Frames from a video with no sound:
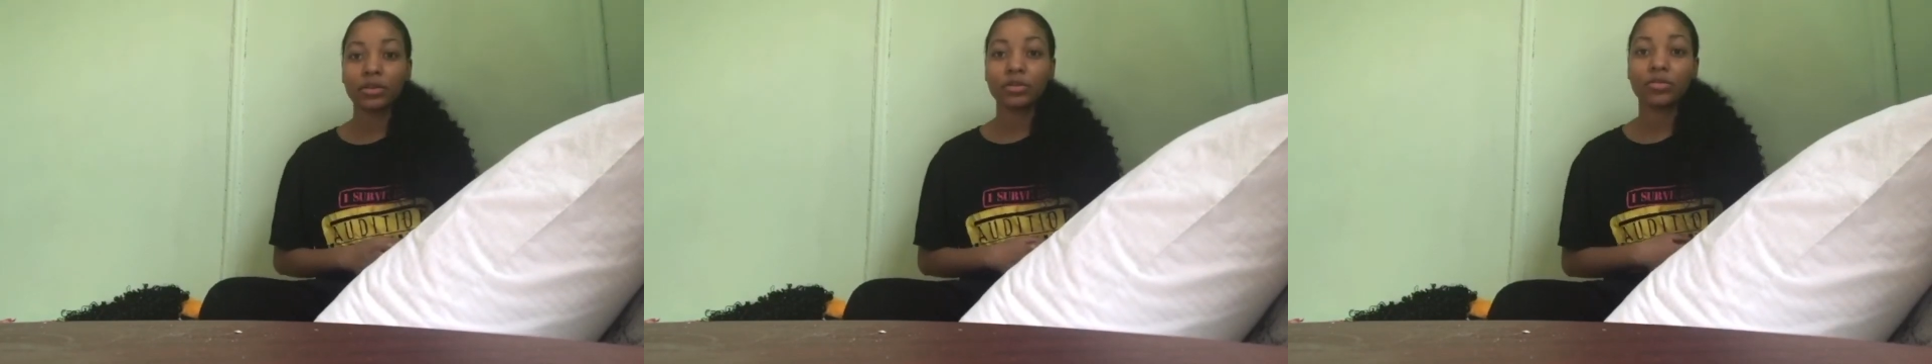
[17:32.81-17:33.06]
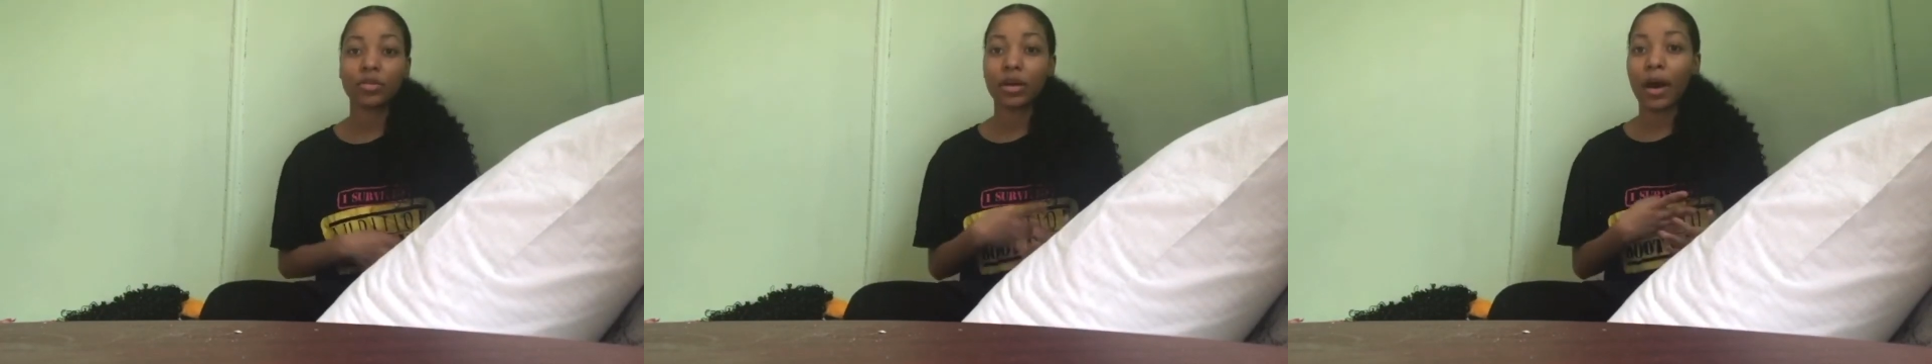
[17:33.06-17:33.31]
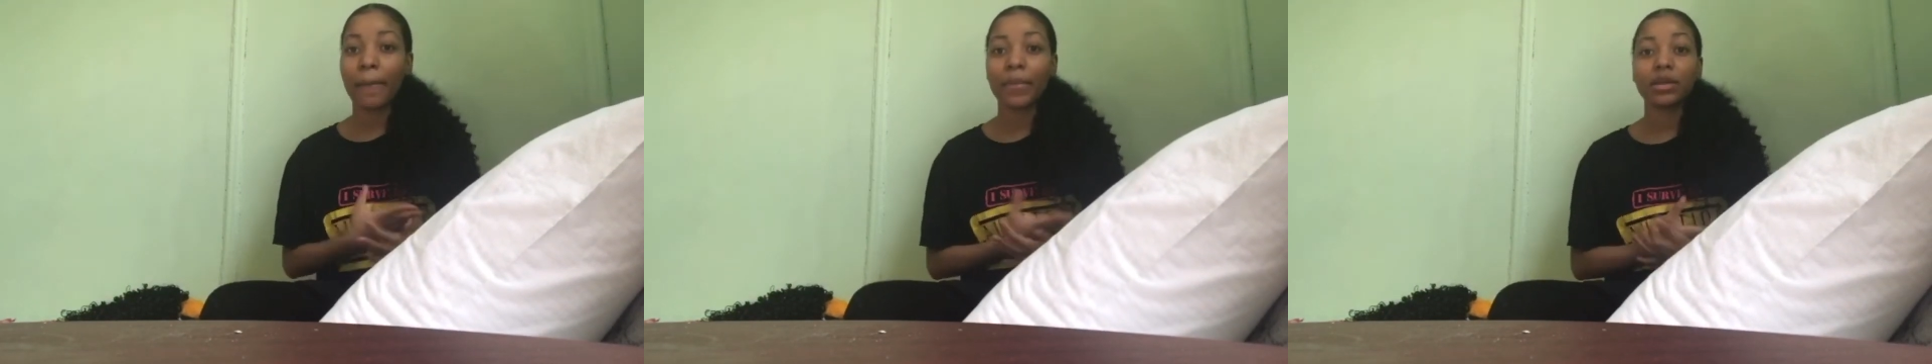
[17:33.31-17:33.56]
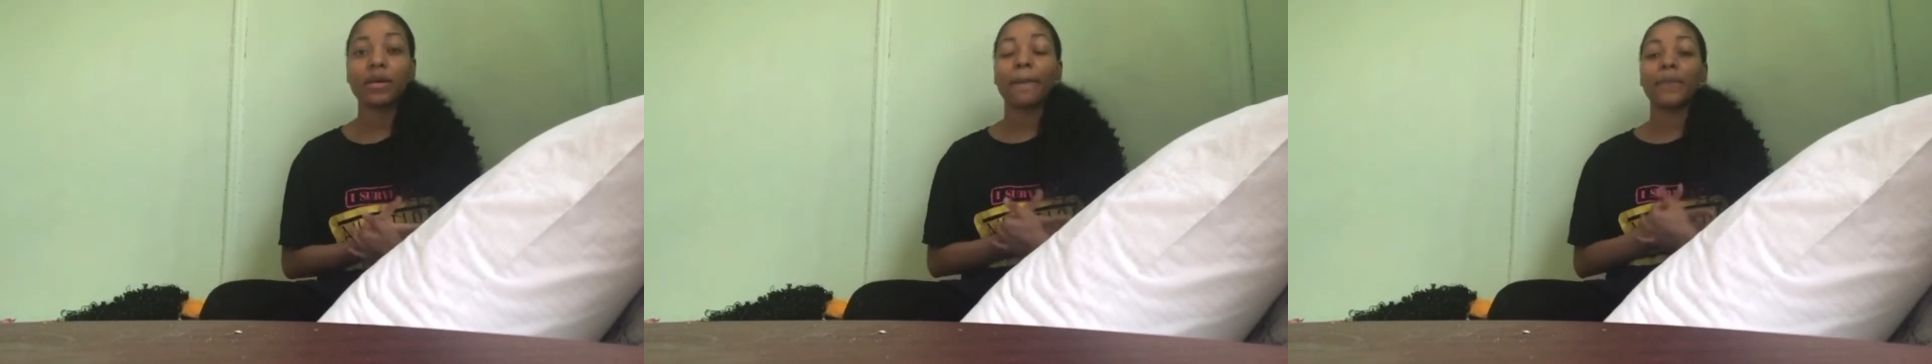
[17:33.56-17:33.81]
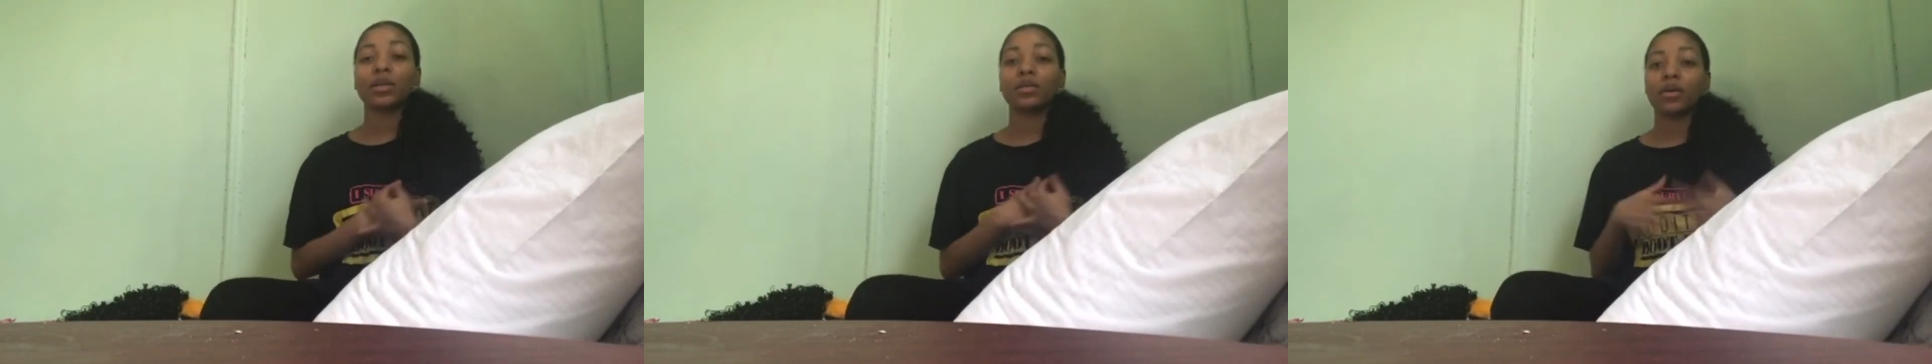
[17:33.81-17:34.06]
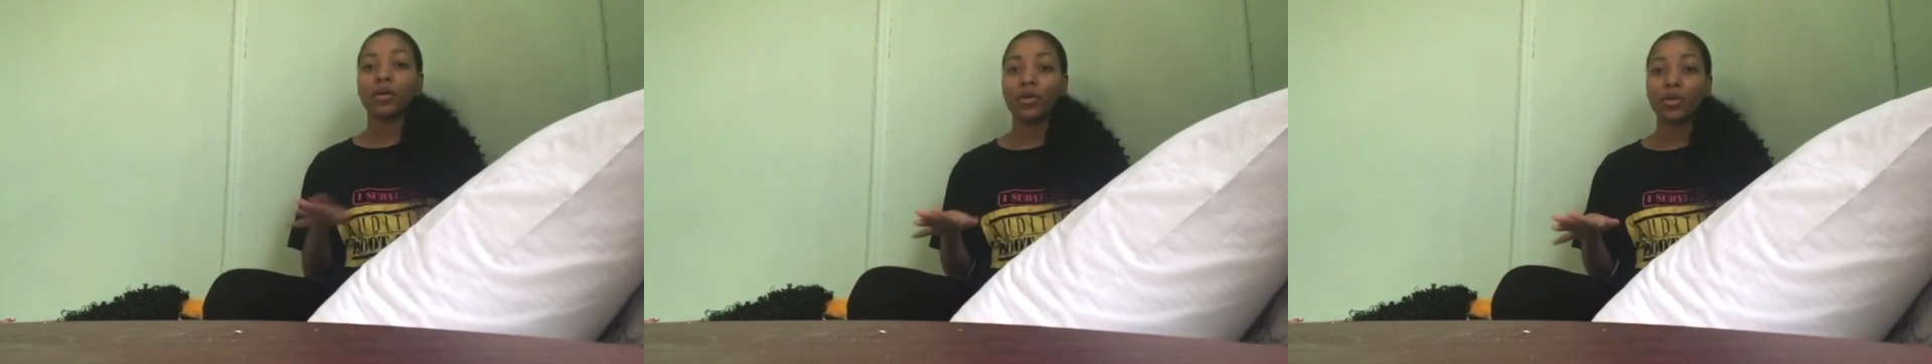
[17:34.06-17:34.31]
you can comment down
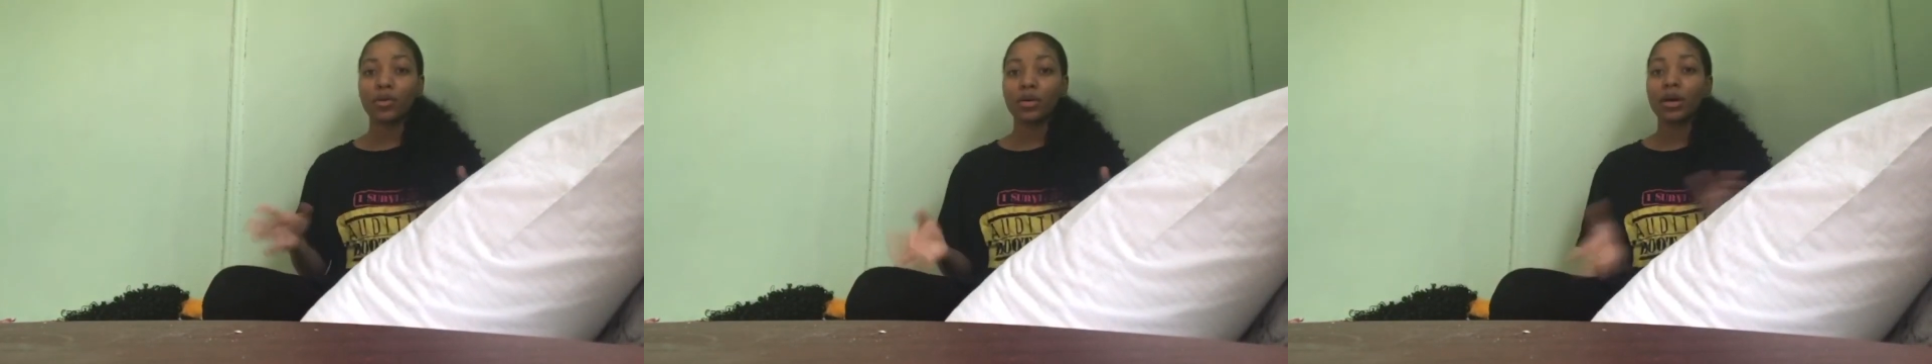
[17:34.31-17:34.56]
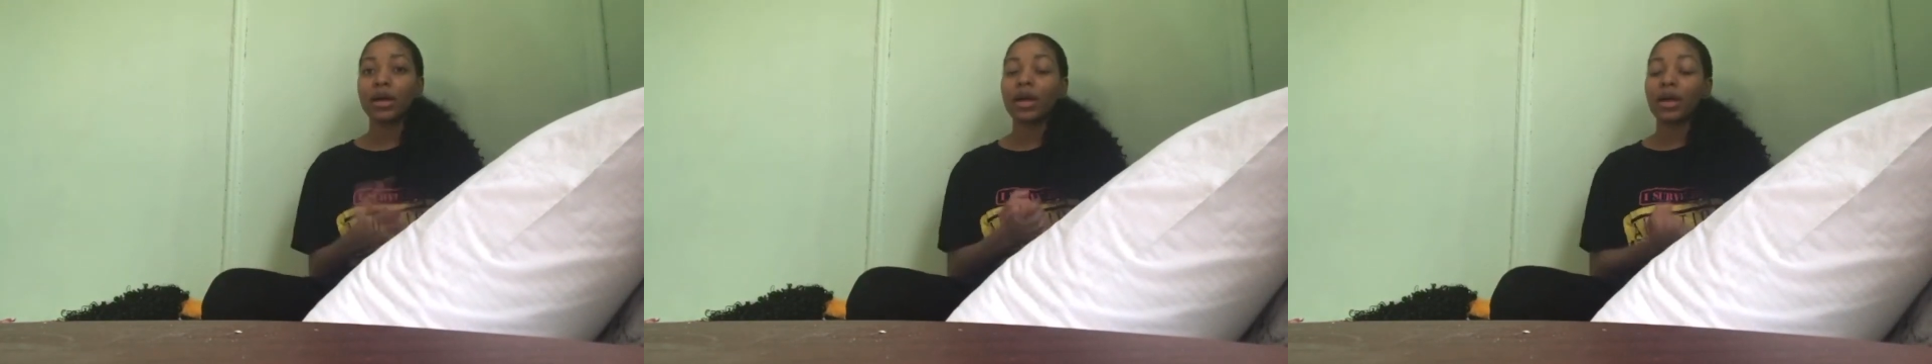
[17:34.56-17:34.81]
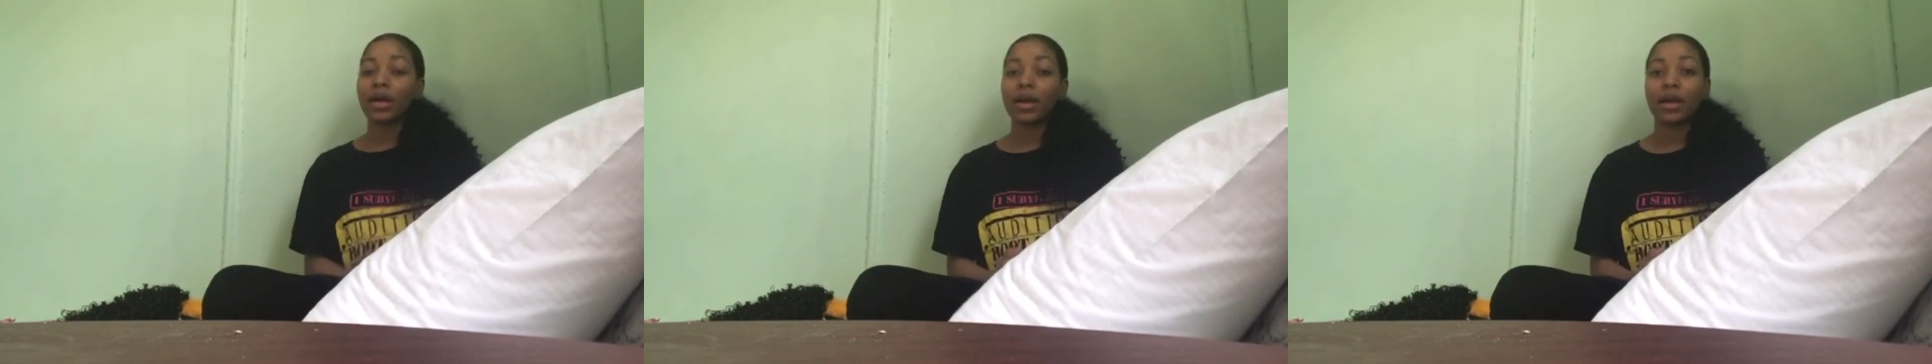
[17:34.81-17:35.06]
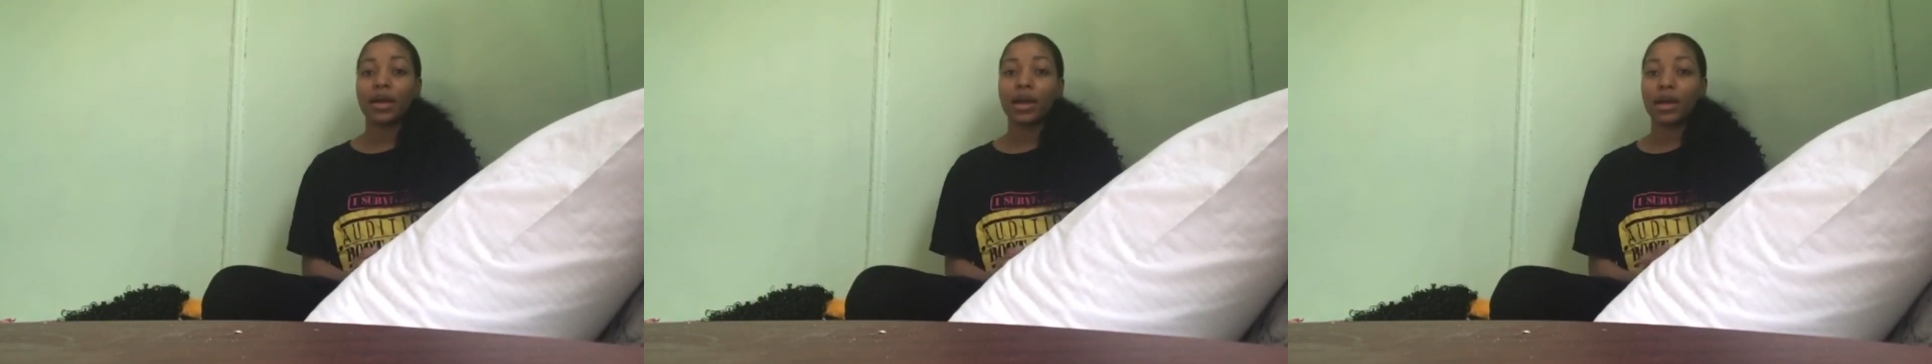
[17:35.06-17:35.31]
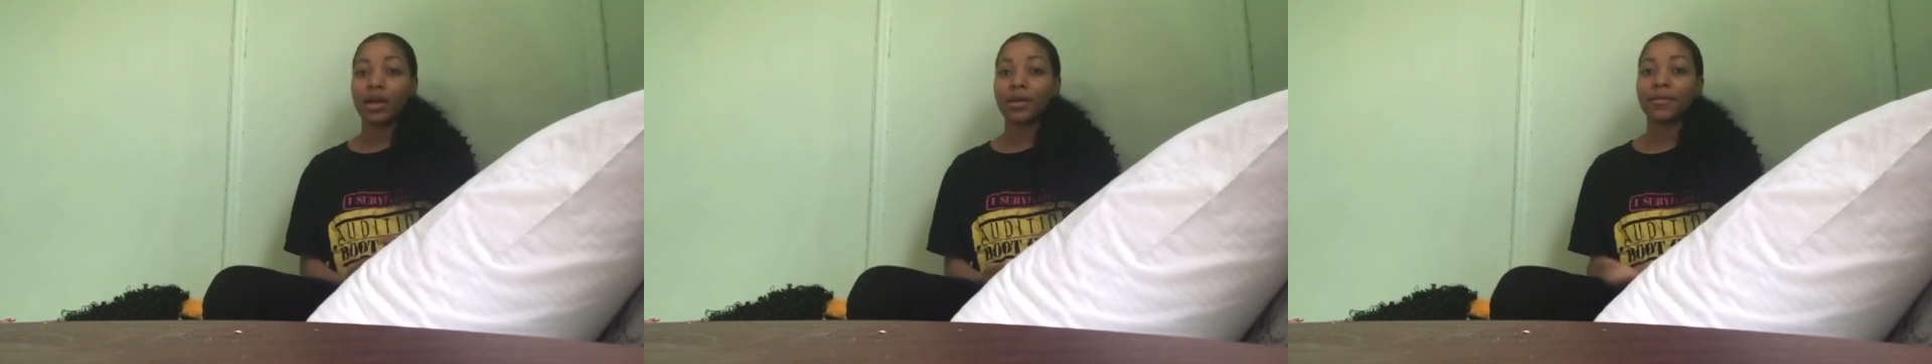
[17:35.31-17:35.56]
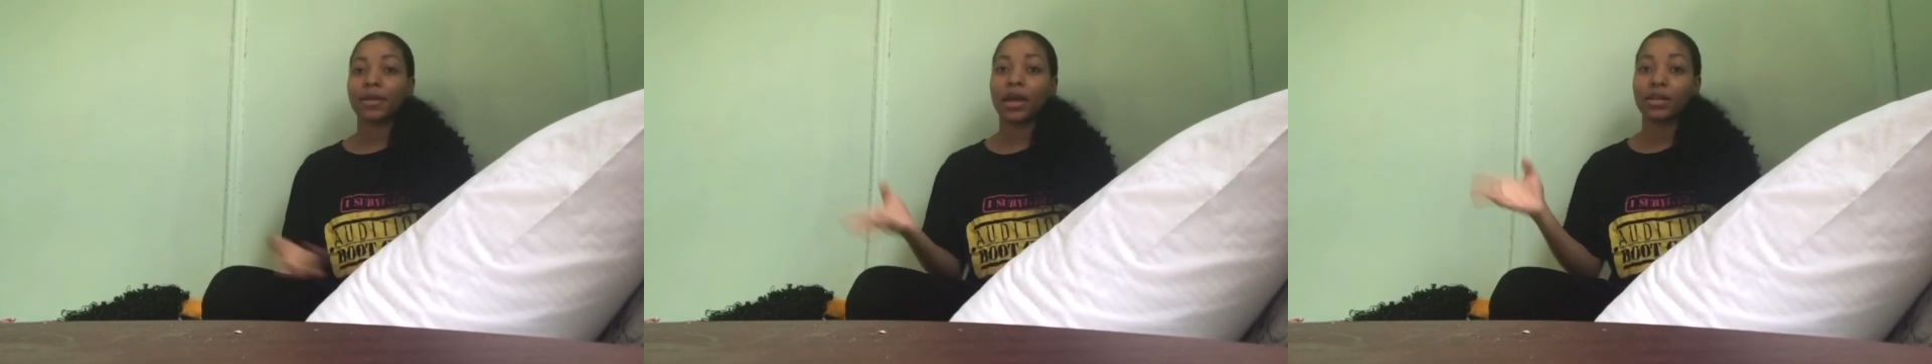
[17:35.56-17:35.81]
below. And
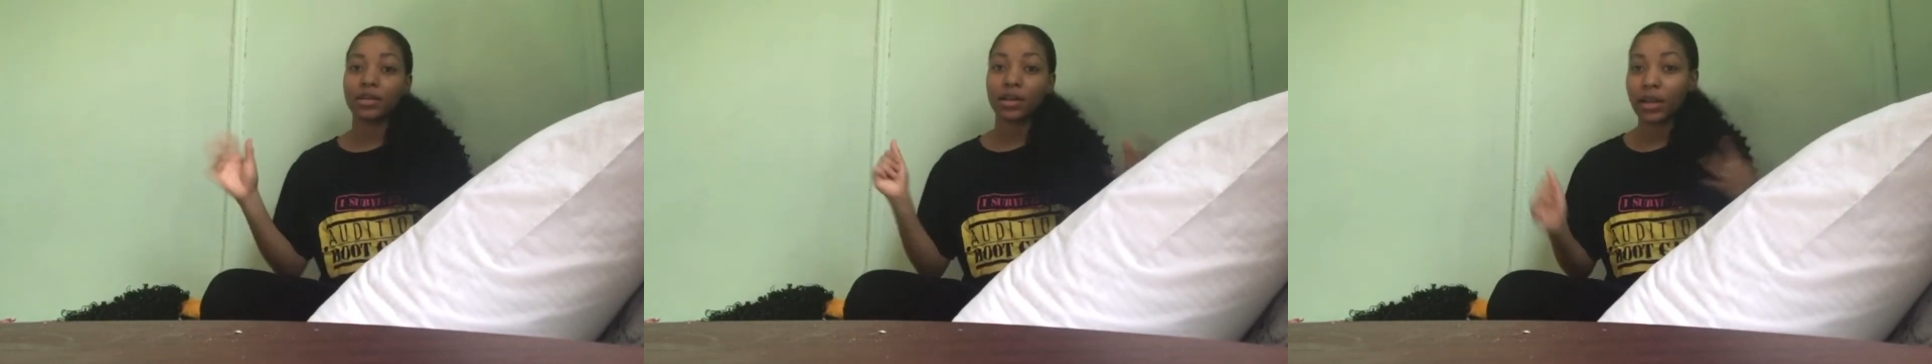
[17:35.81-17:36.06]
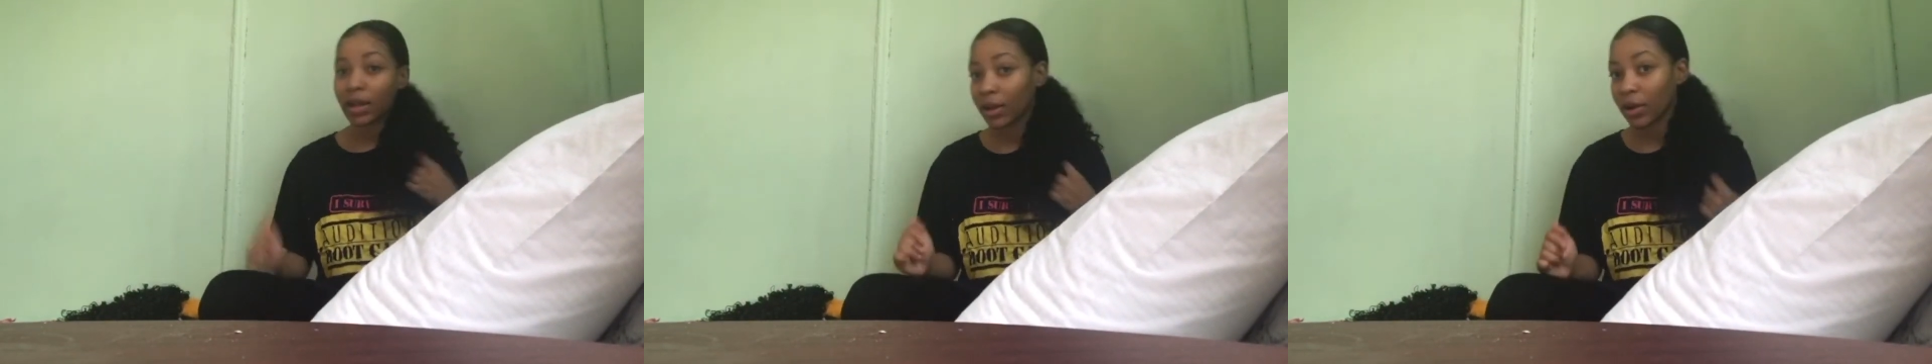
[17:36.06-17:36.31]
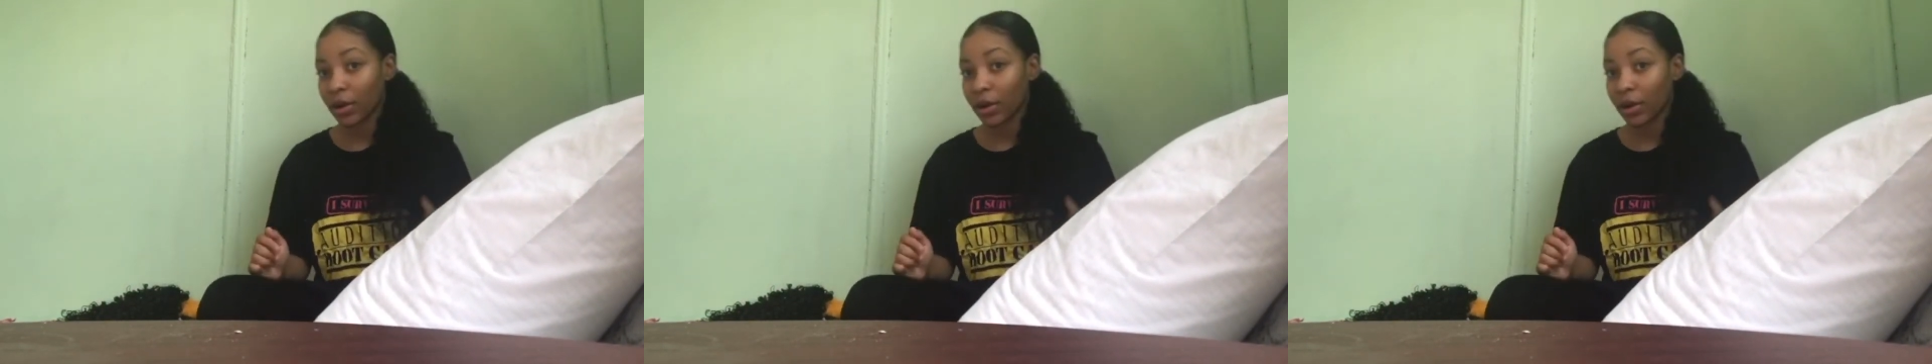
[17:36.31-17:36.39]
catch y'all later.